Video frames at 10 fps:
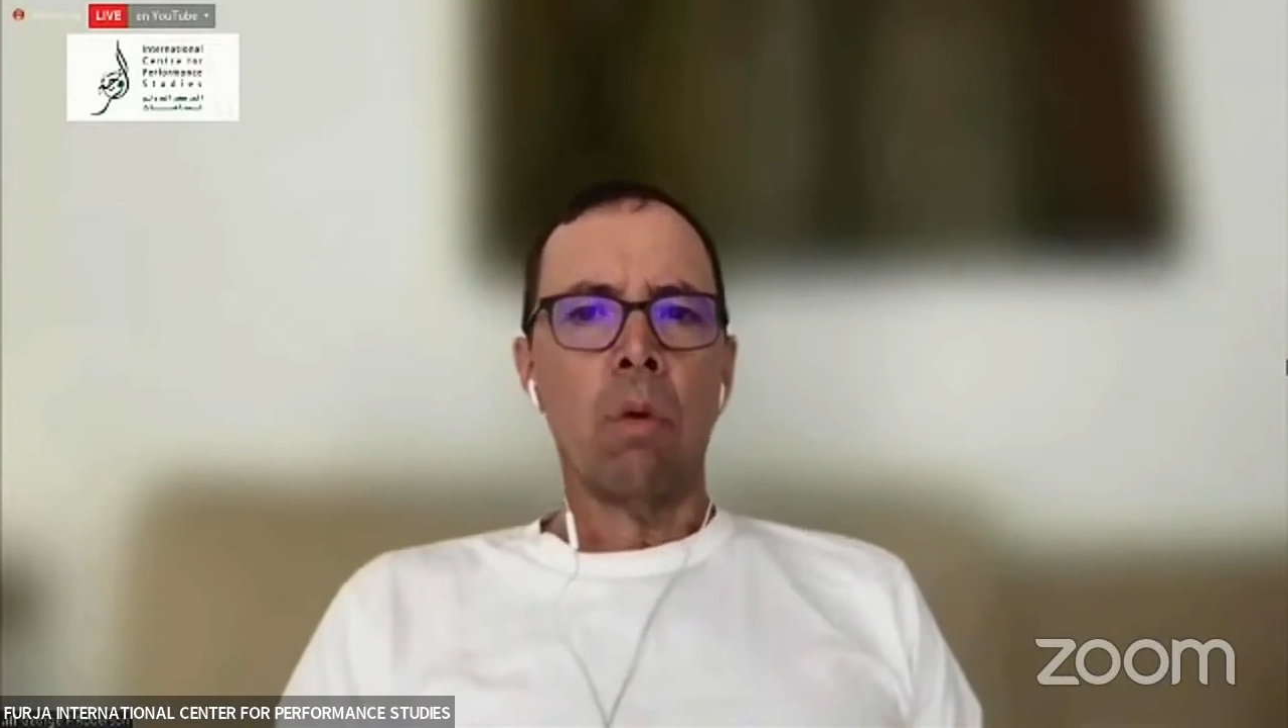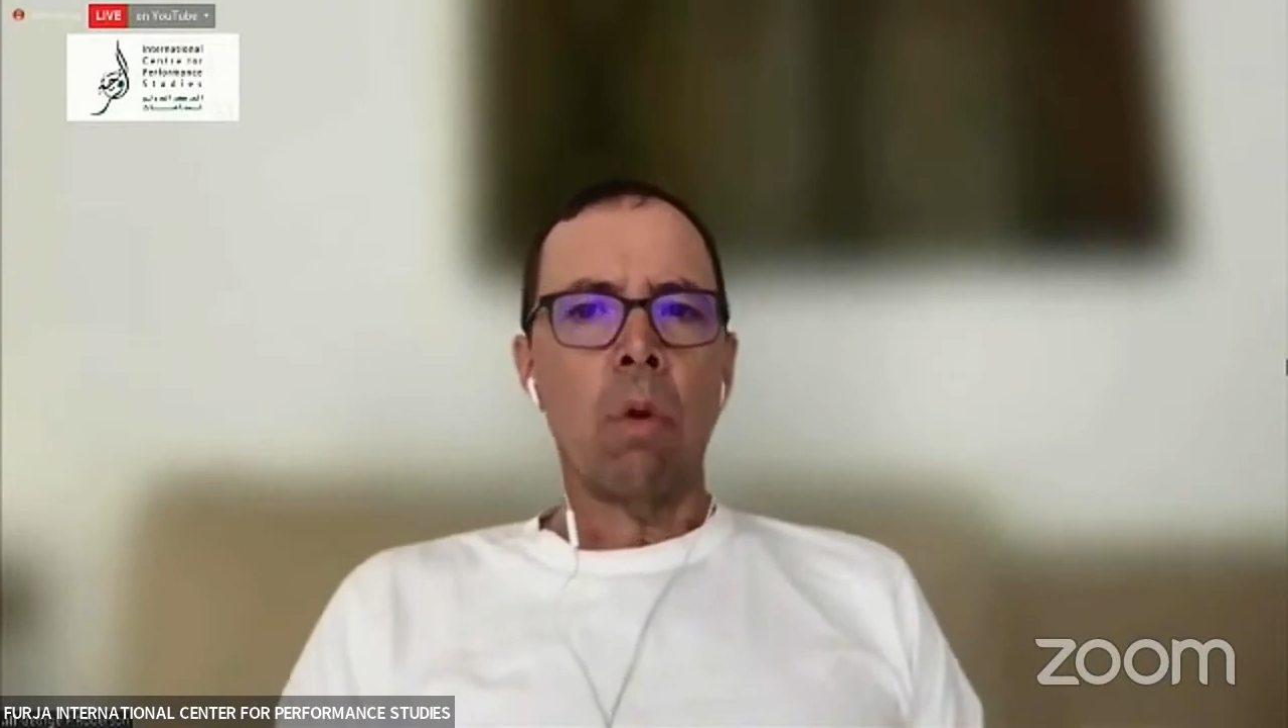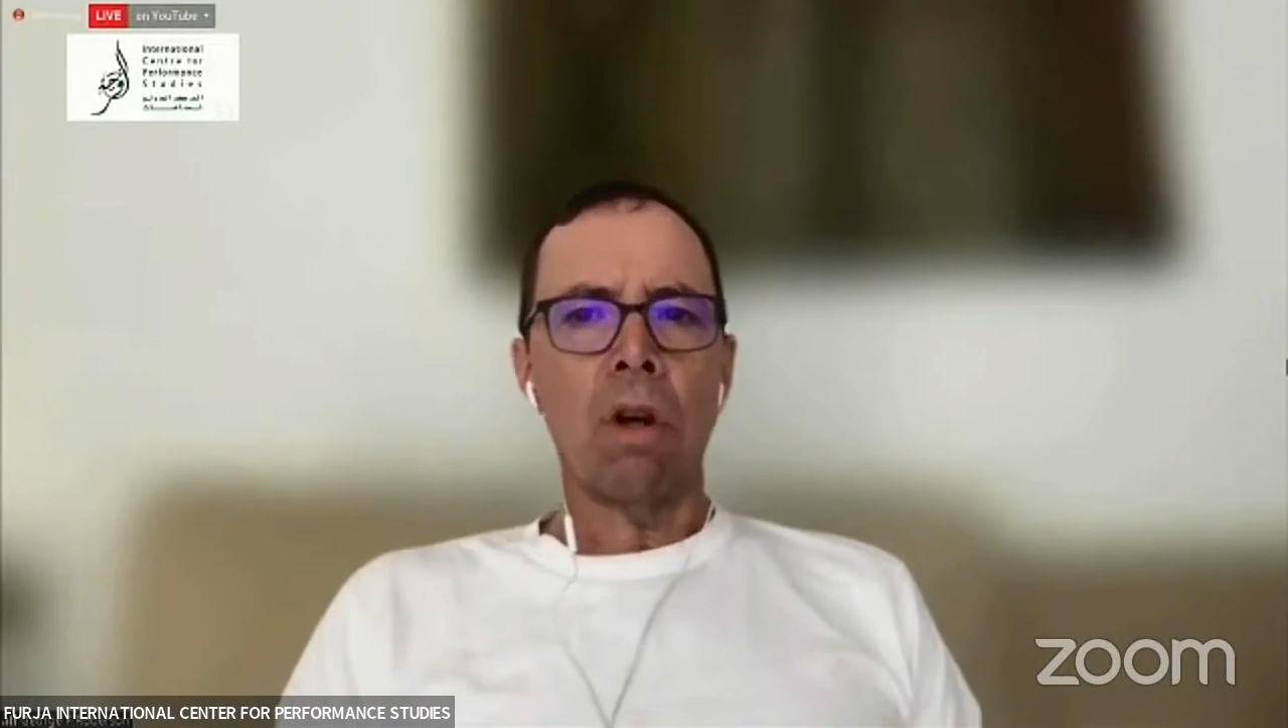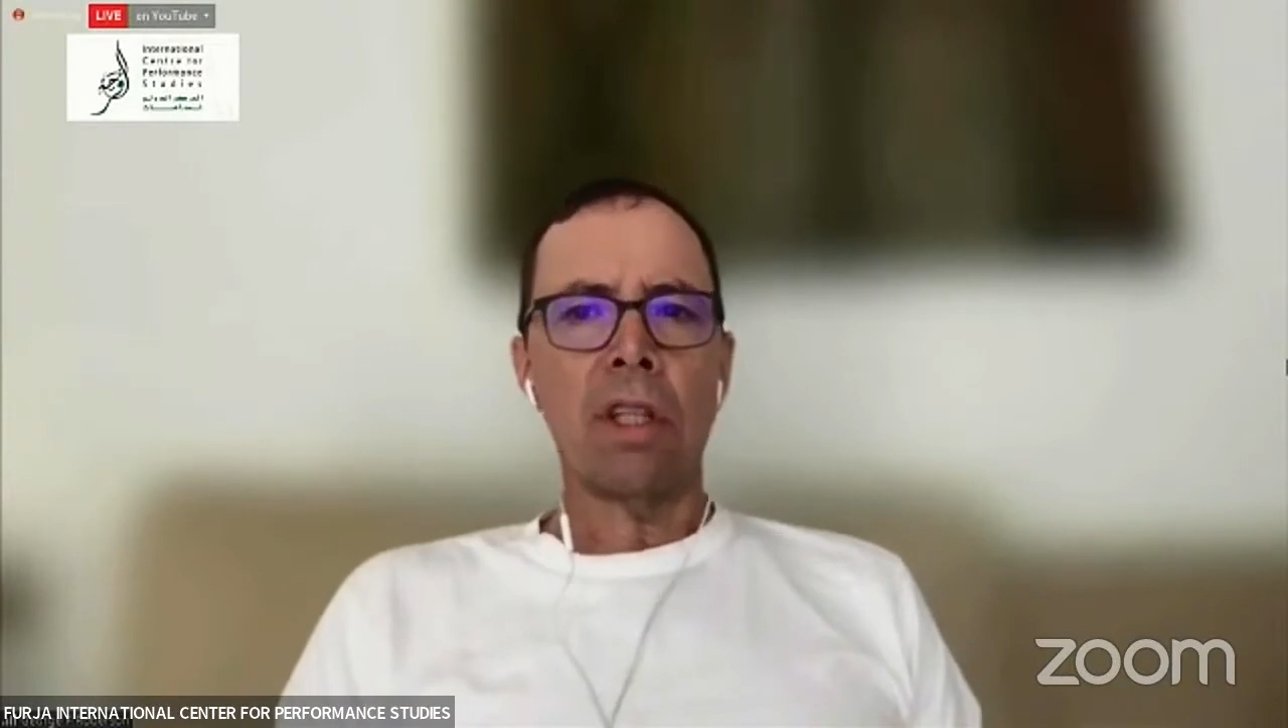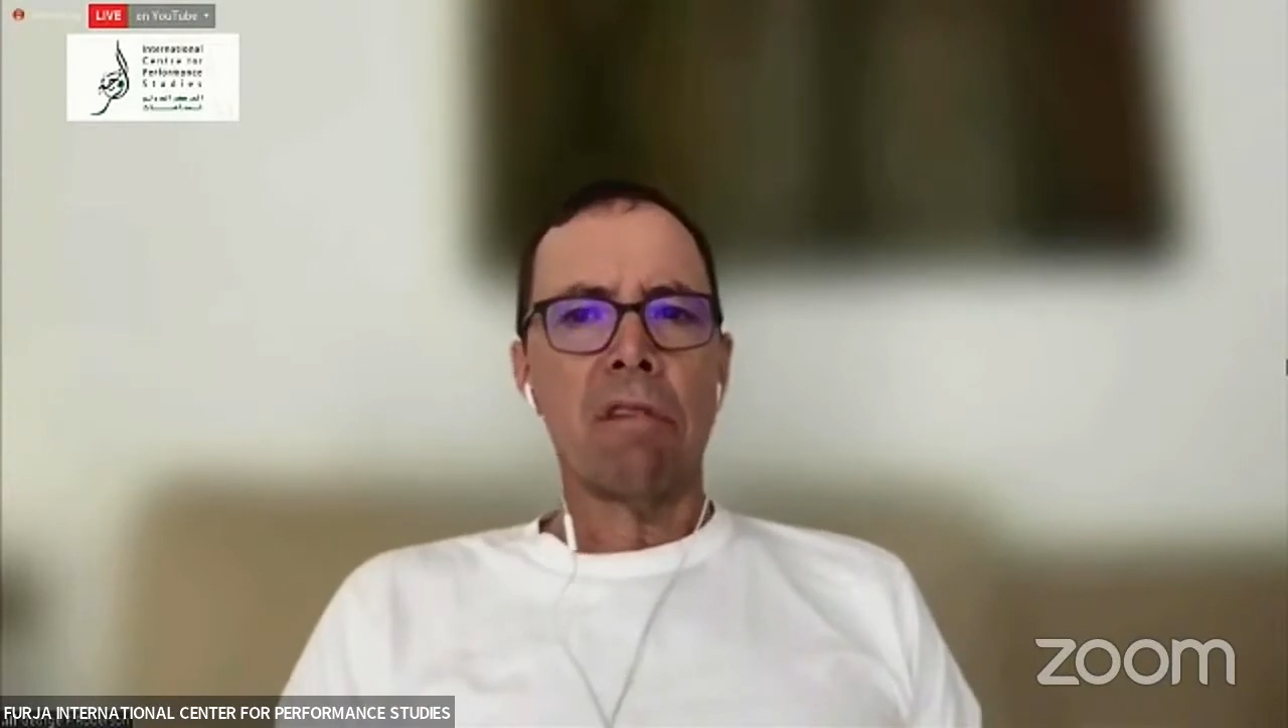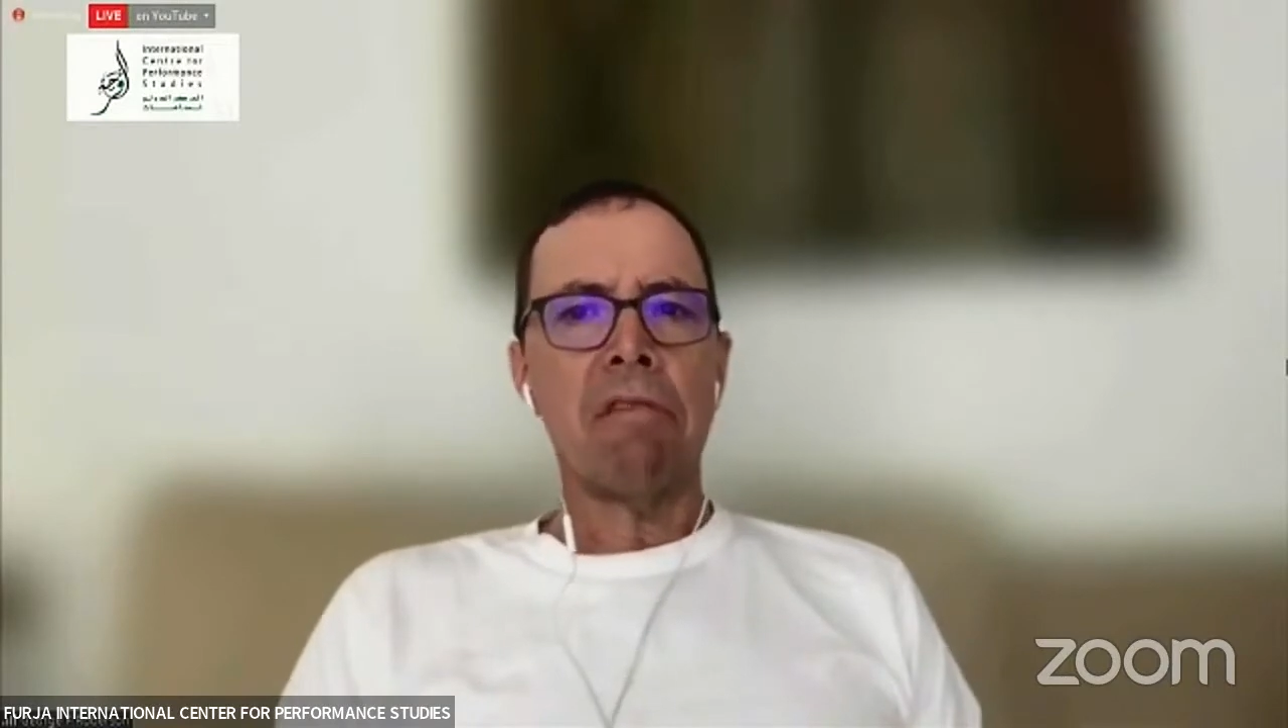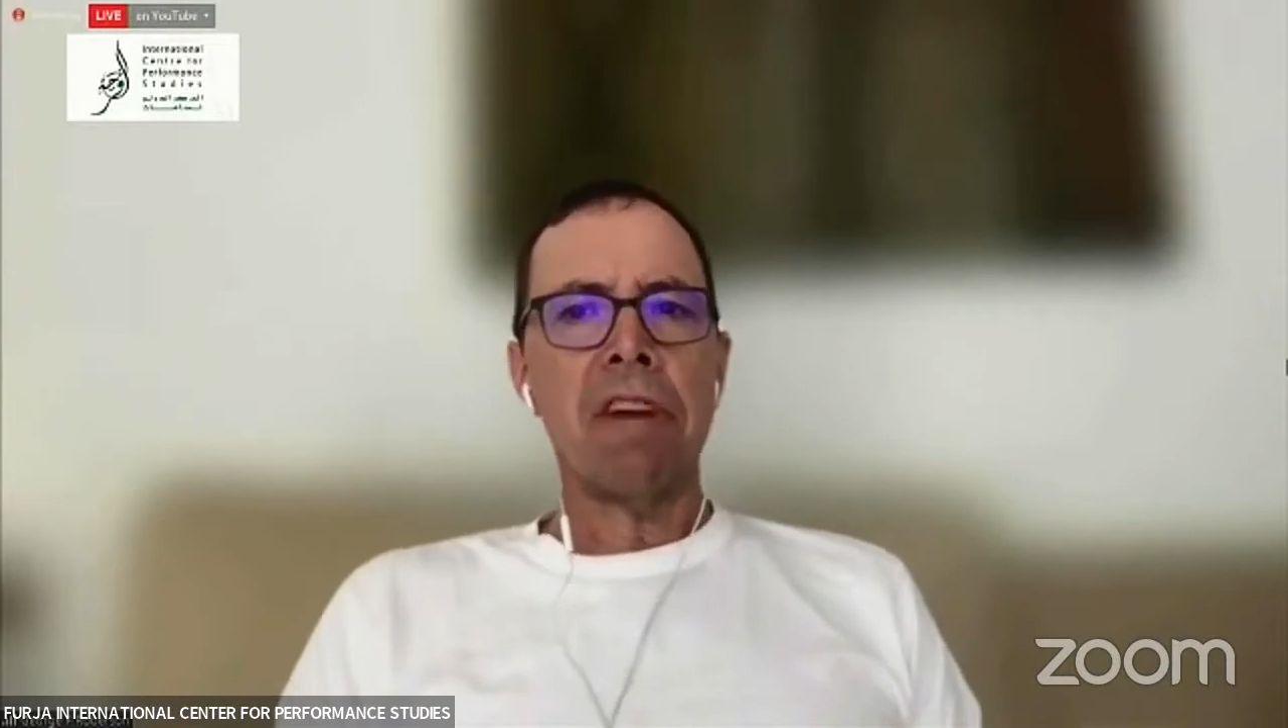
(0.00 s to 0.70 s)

of failing